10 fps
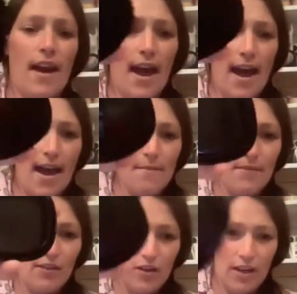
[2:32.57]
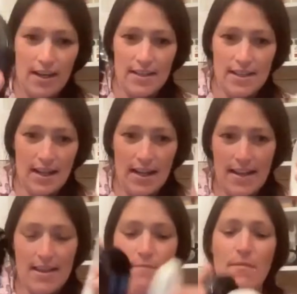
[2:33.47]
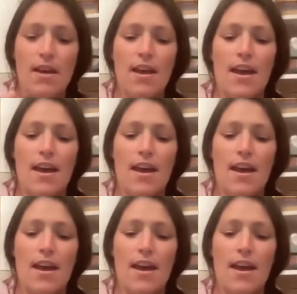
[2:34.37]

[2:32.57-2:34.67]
if you needed to clean them,